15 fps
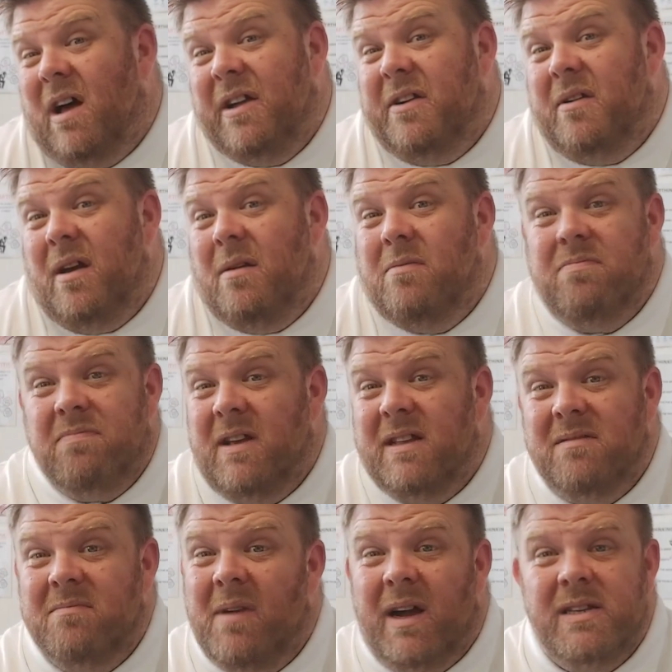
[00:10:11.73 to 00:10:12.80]
I don't know.
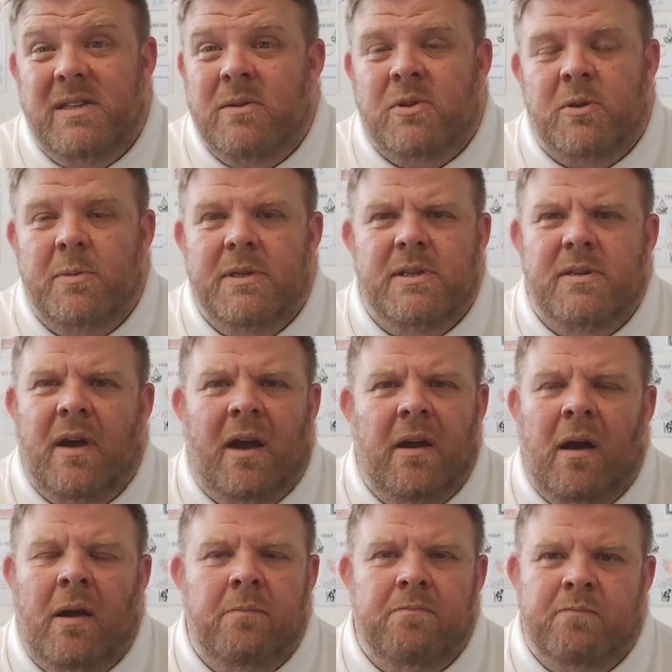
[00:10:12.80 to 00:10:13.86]
It might do something.
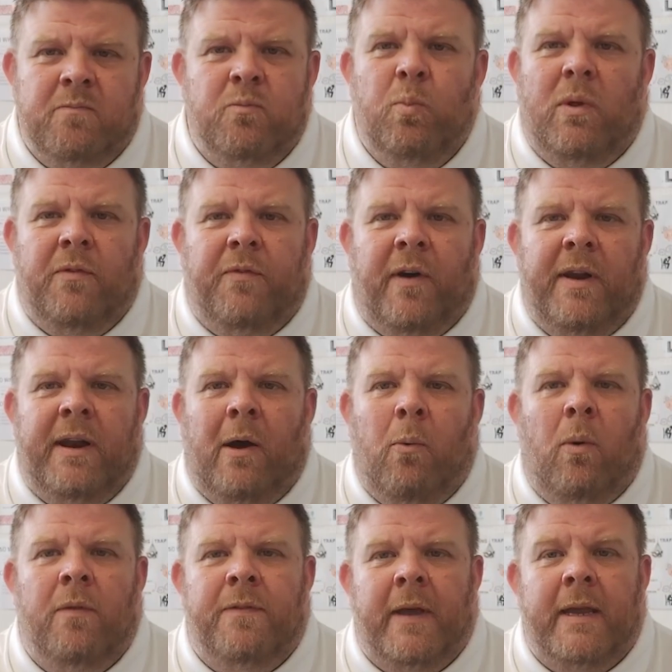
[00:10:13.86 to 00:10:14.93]
I will find out
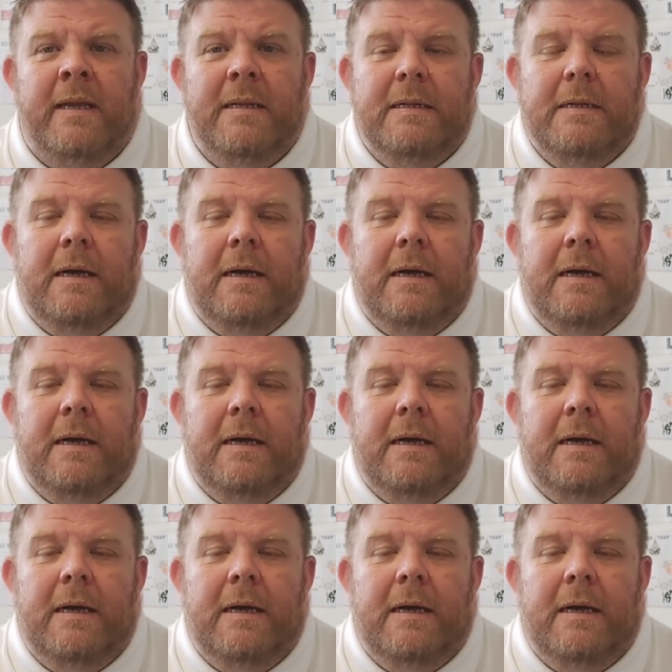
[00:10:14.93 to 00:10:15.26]
one day.